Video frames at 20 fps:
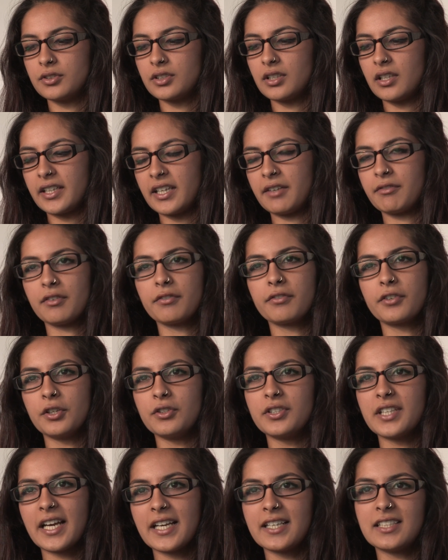like every
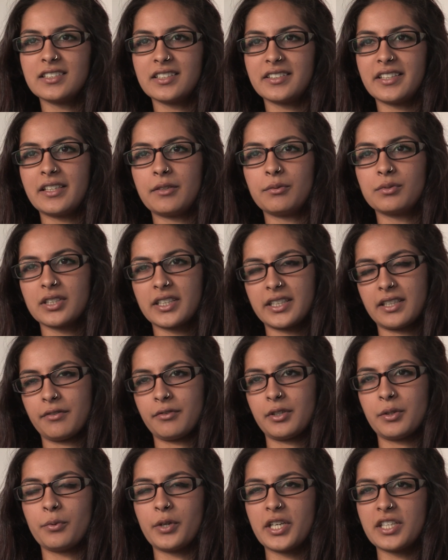few days, and then it was like
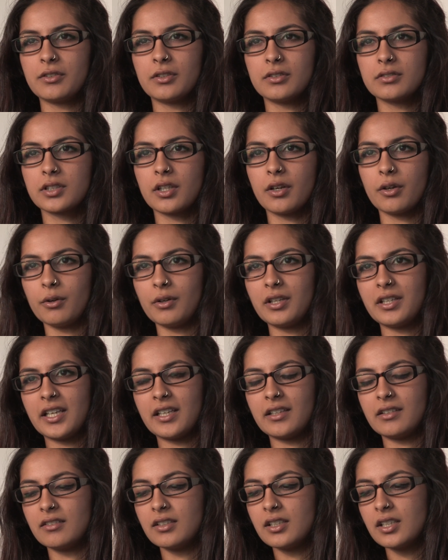every week or so, and
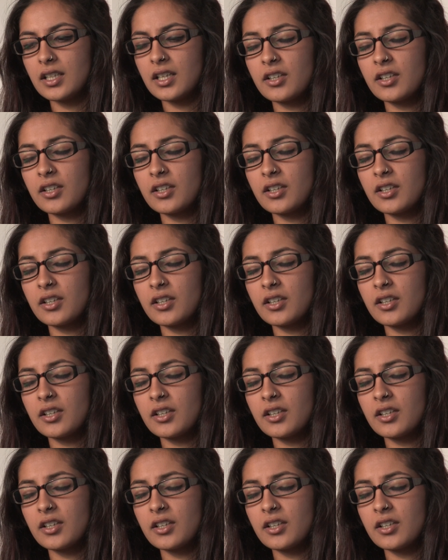then